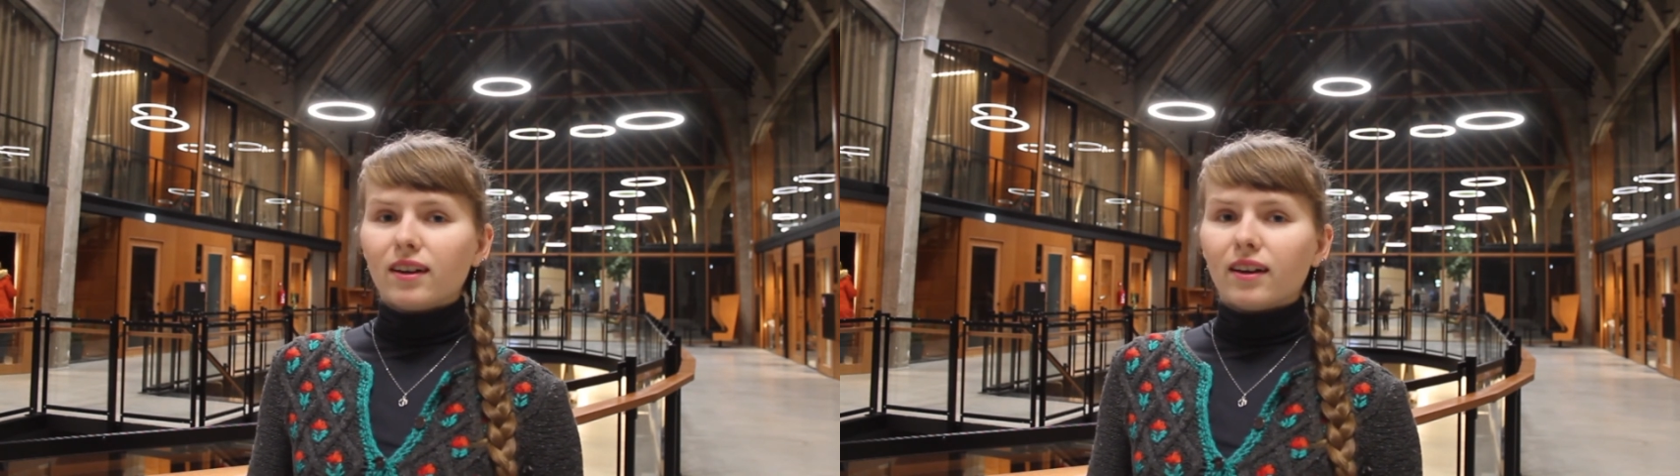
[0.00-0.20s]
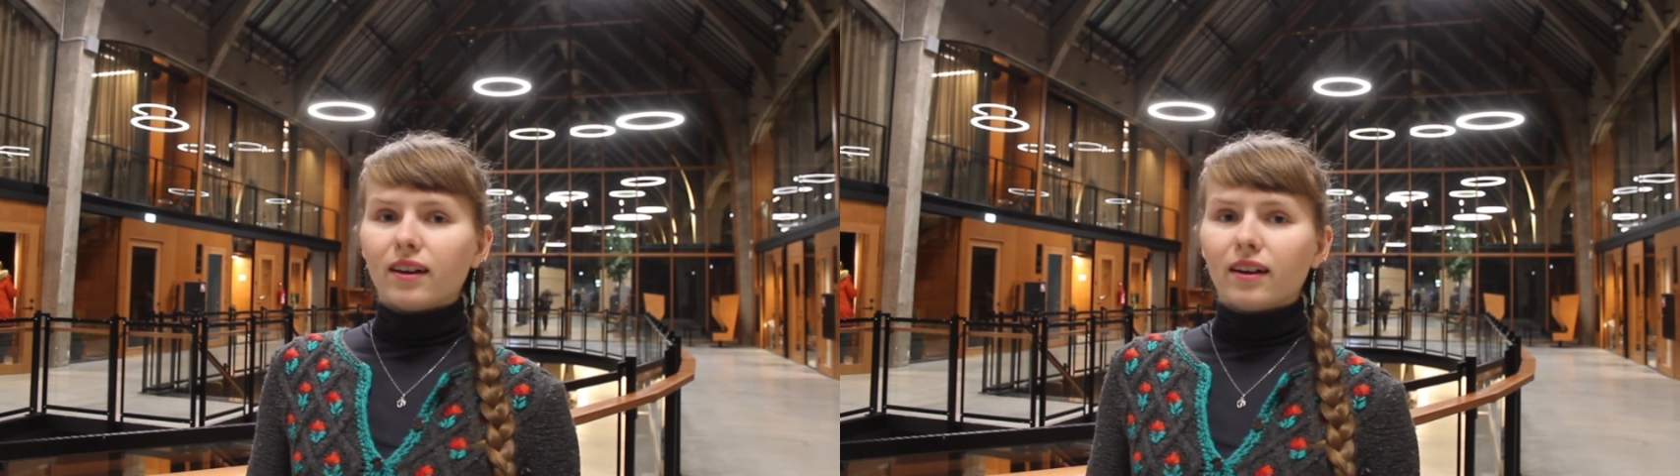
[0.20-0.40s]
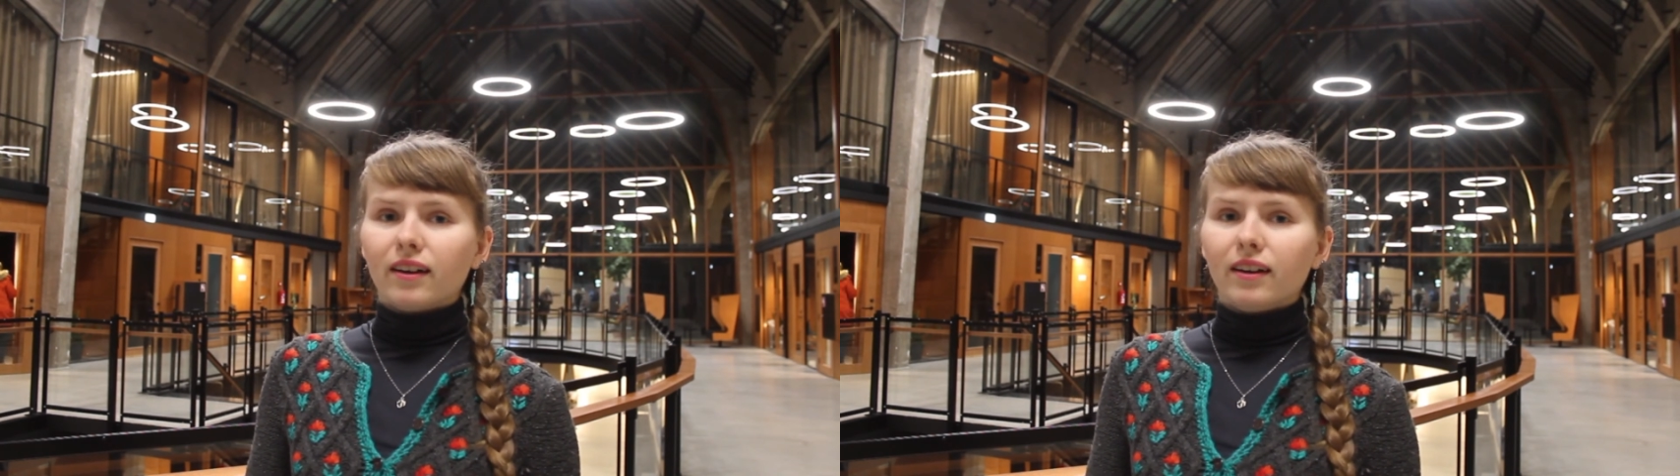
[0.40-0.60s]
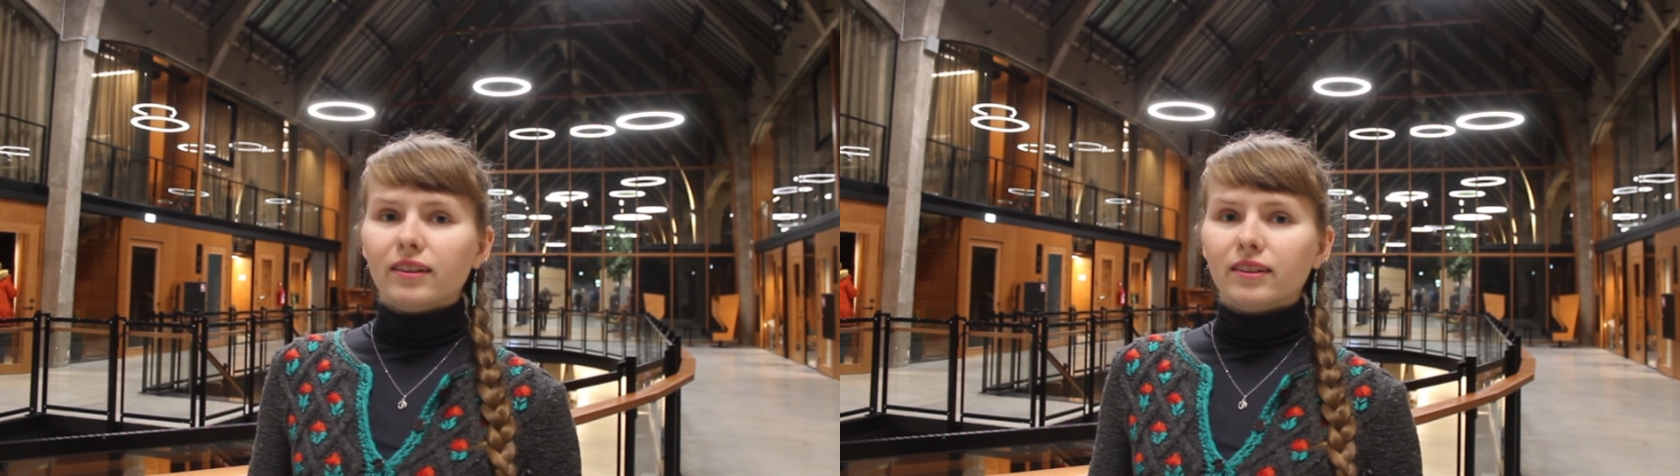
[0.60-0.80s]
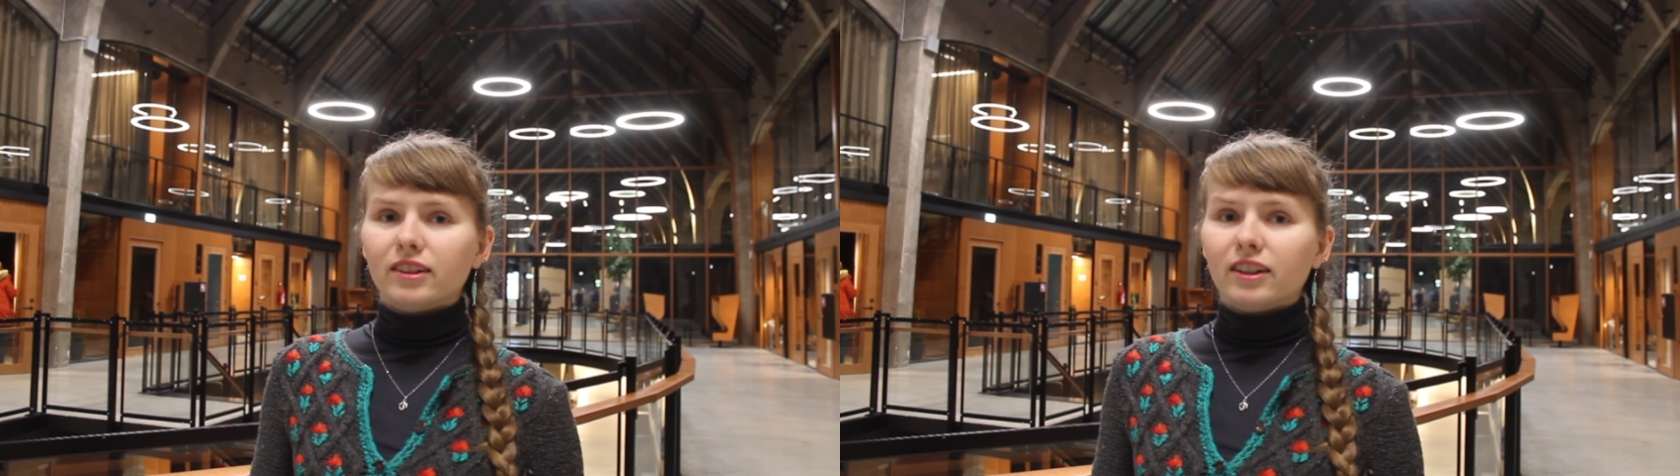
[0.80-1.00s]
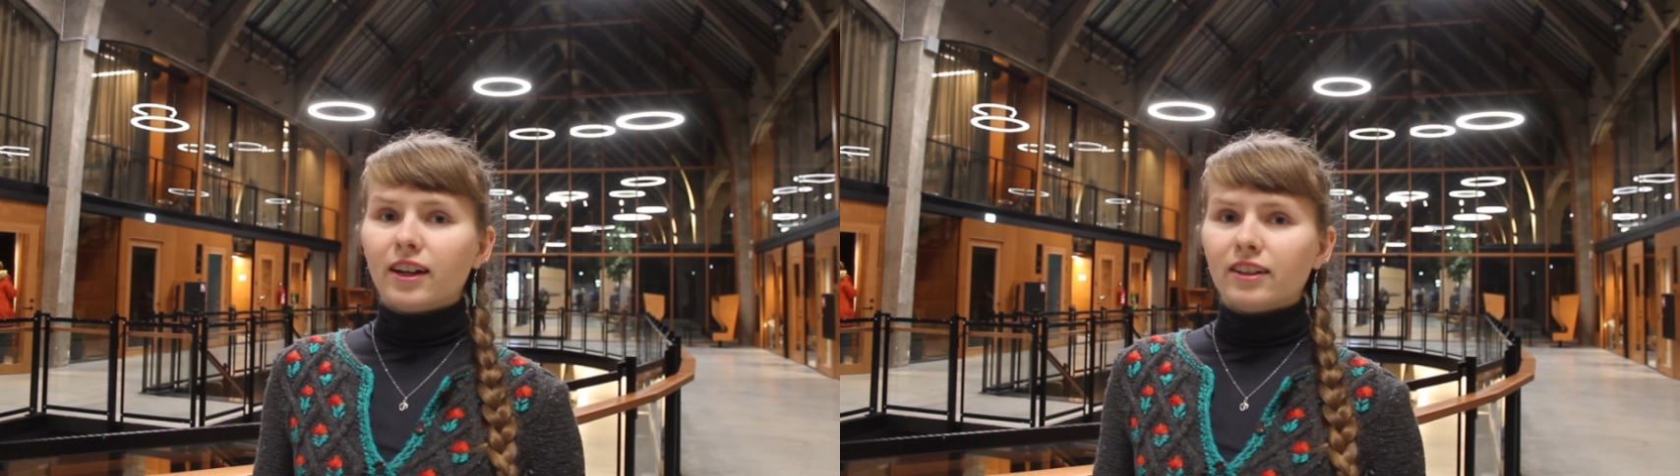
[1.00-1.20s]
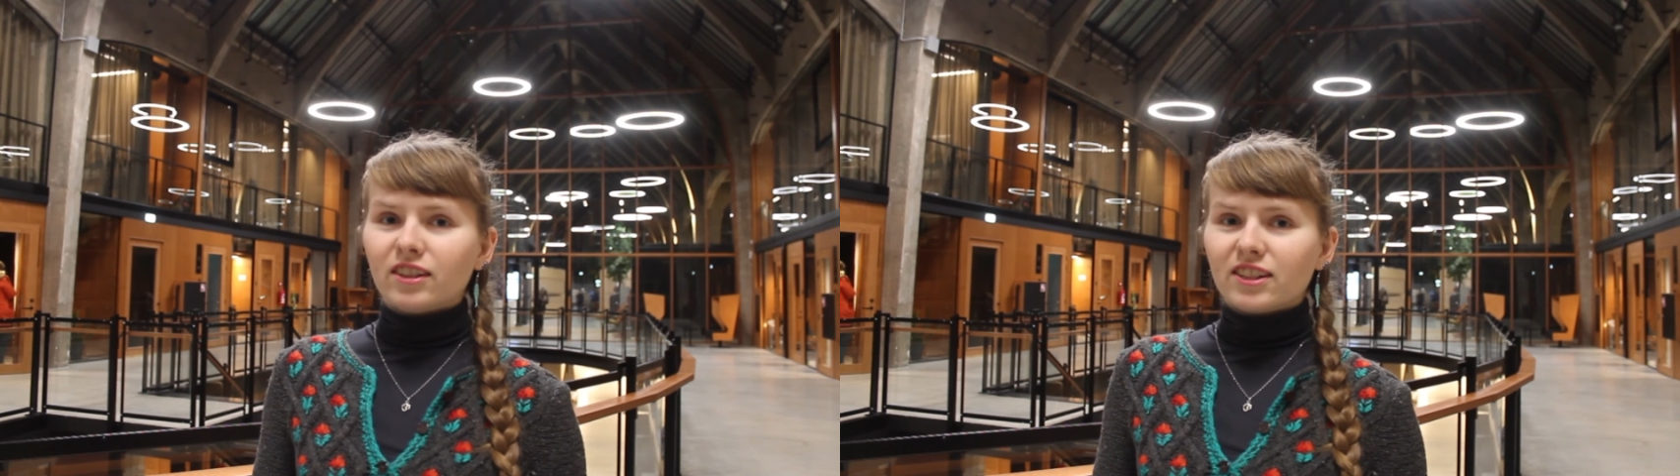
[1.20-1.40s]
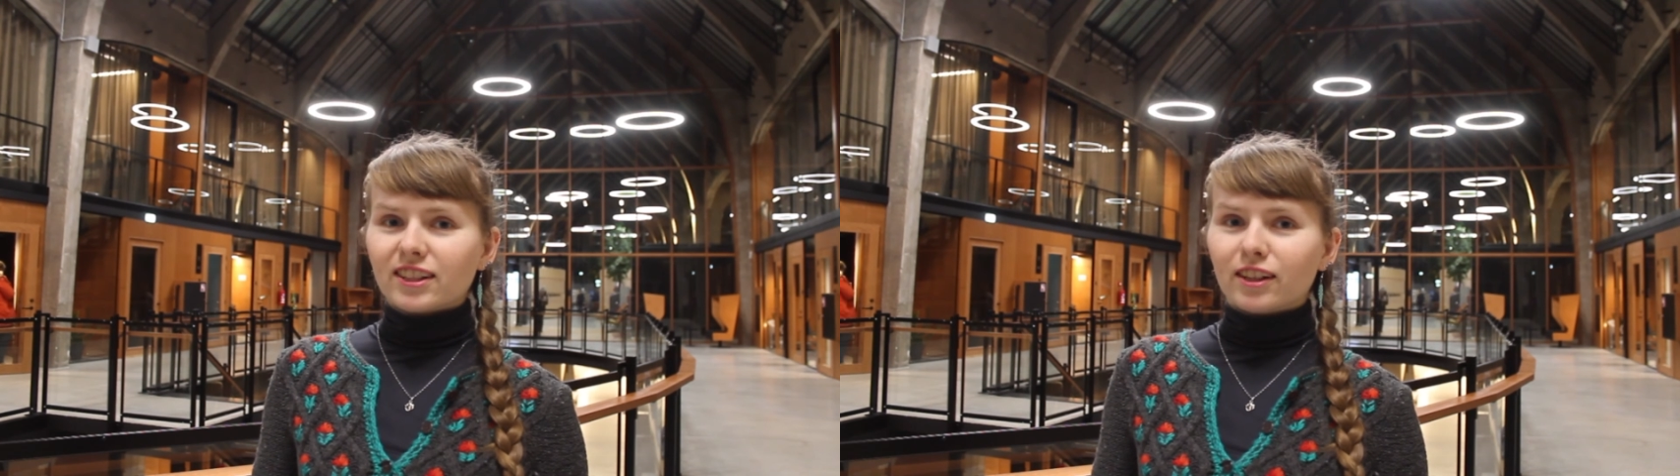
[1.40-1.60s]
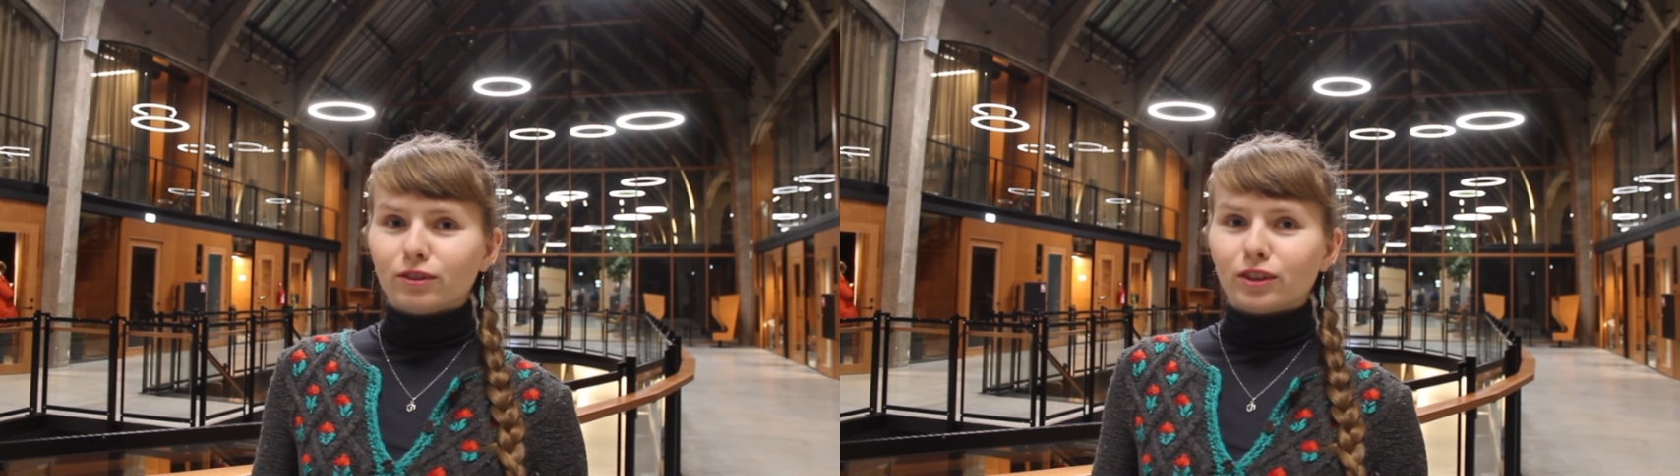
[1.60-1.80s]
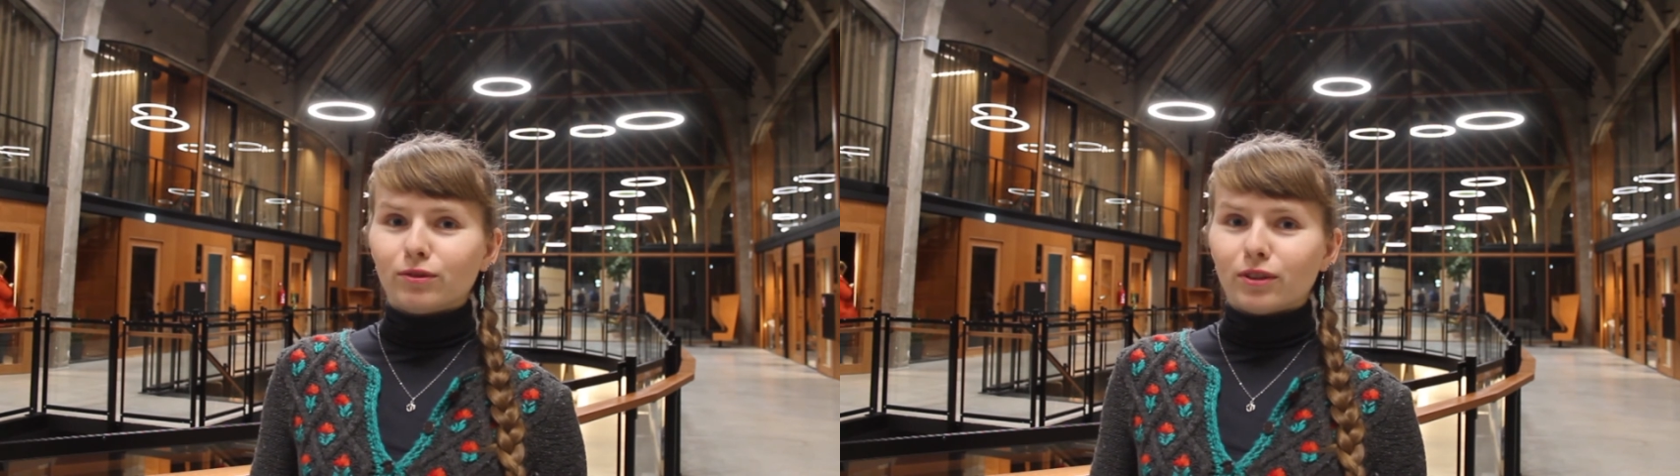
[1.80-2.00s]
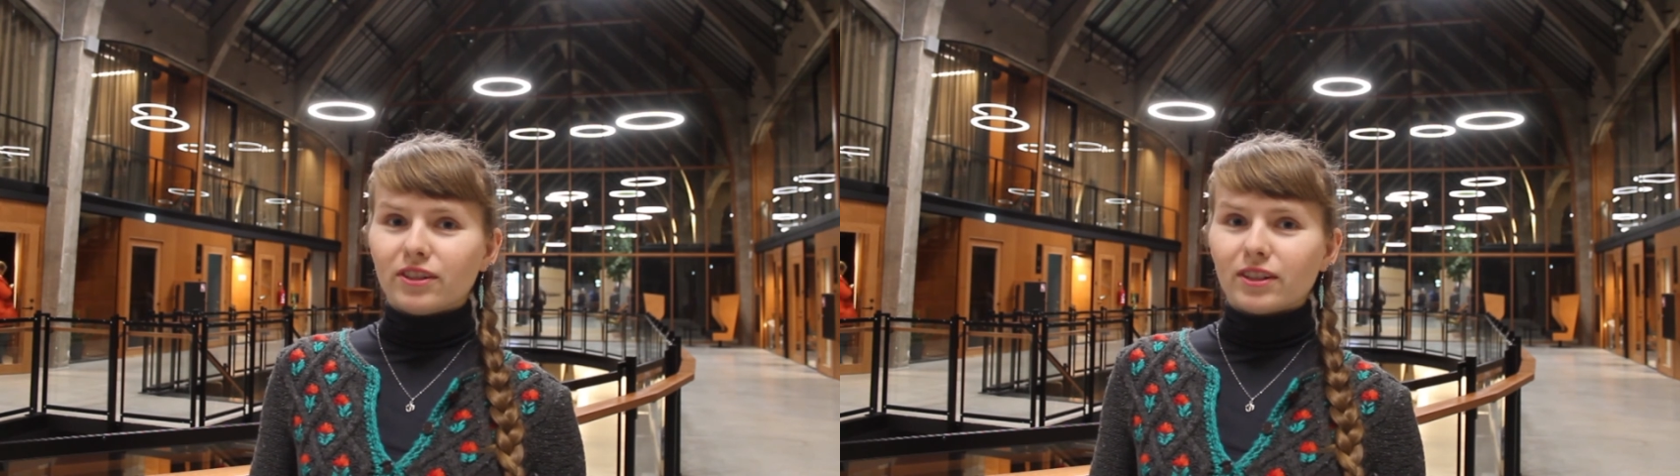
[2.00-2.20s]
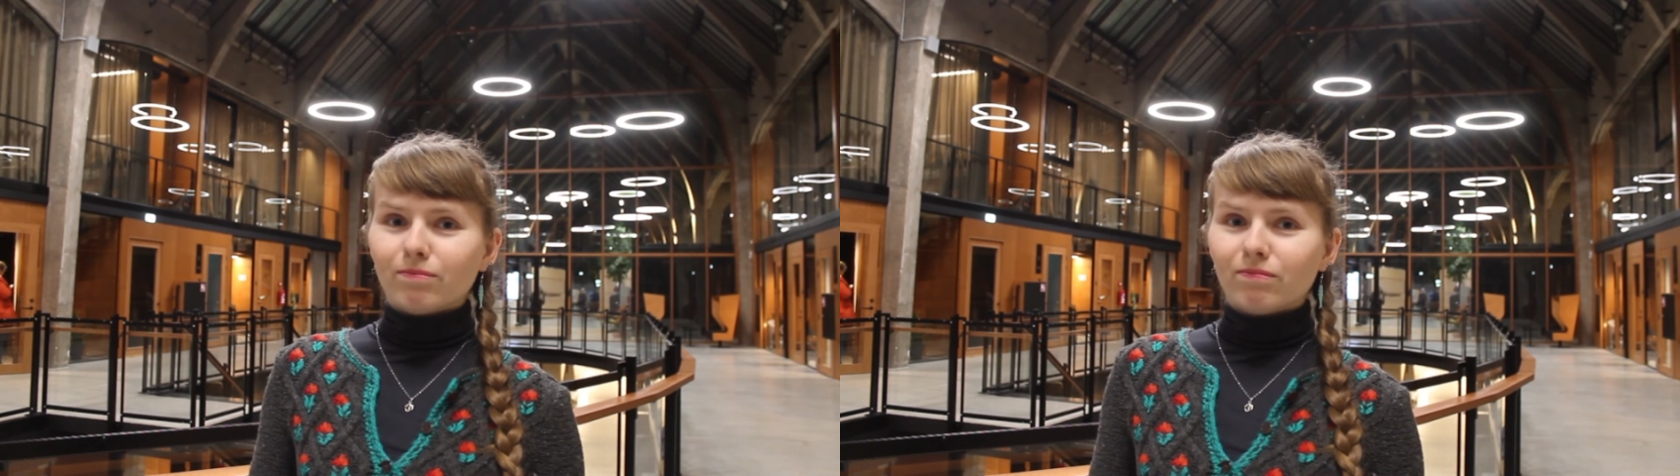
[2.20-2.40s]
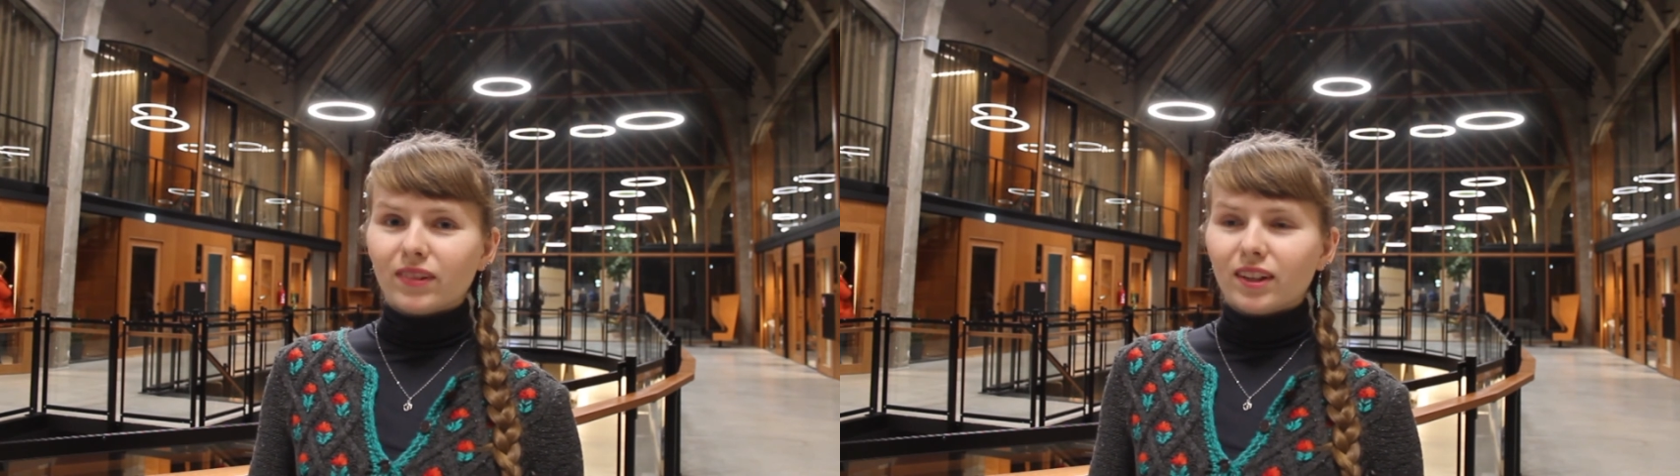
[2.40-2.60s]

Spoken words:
and guidelines how to avoid them.